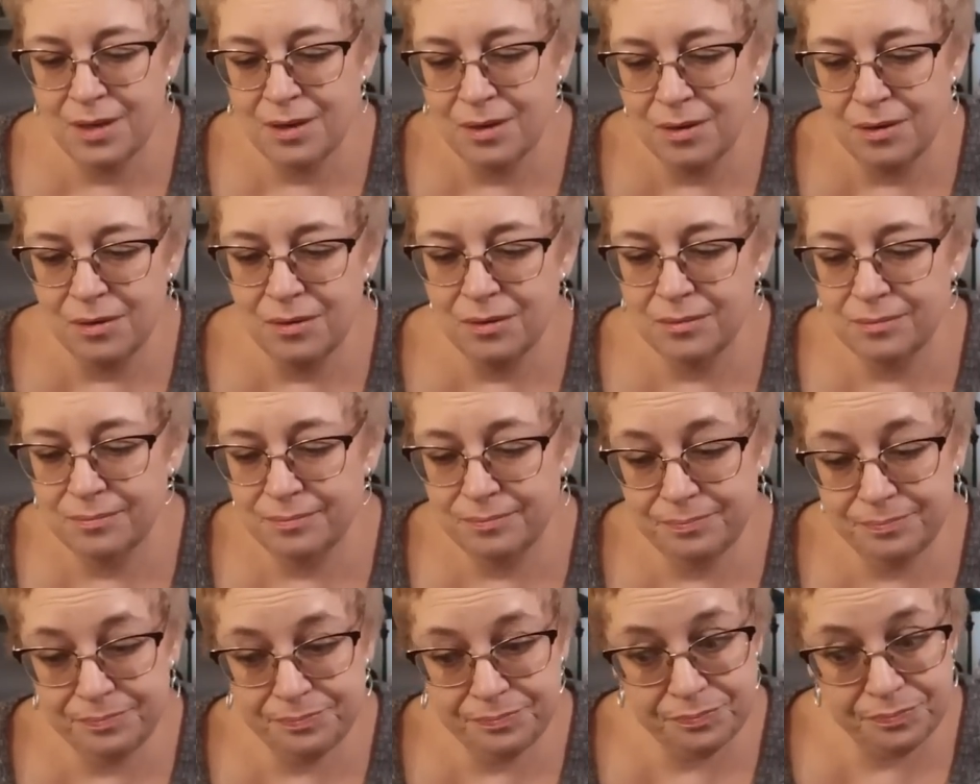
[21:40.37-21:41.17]

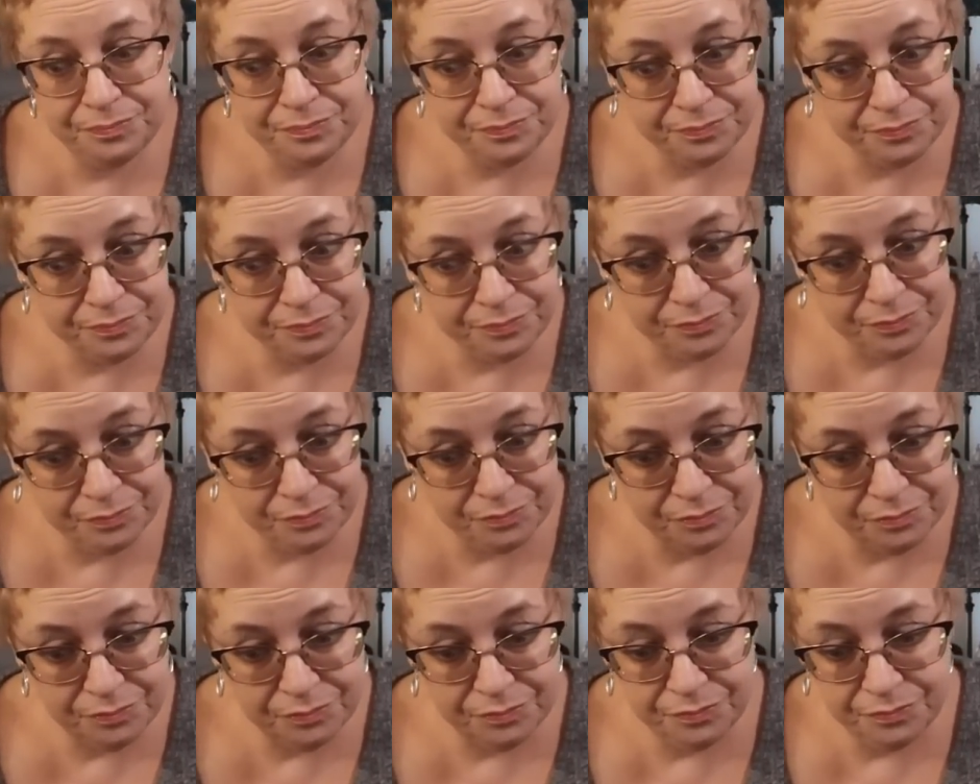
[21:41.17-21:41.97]

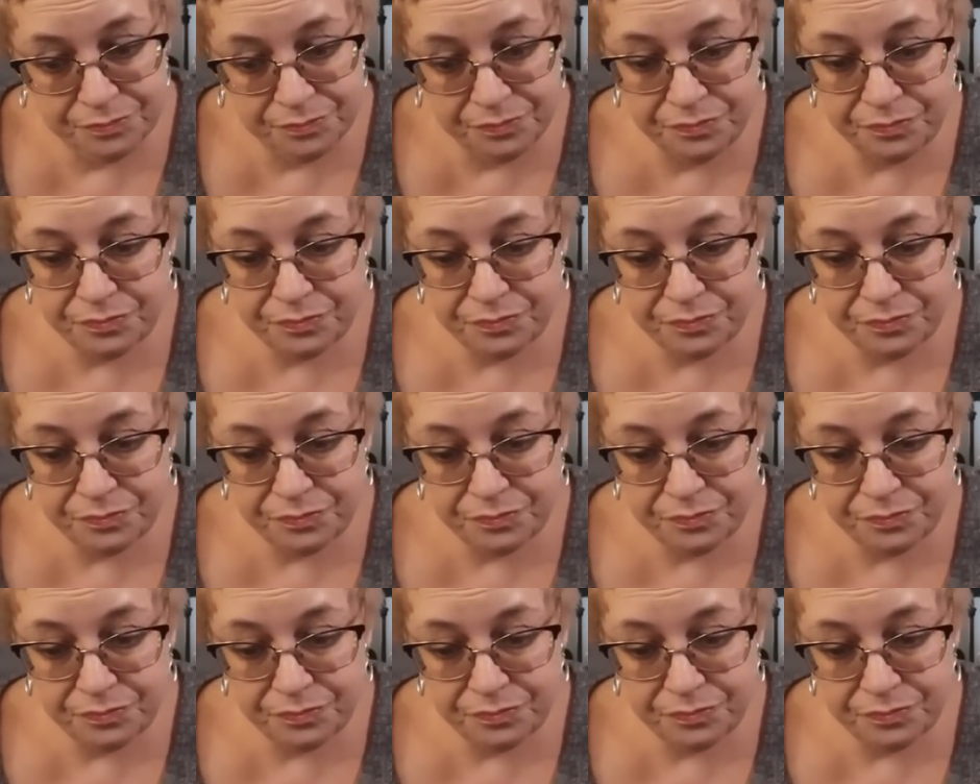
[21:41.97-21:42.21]
(no one is talking)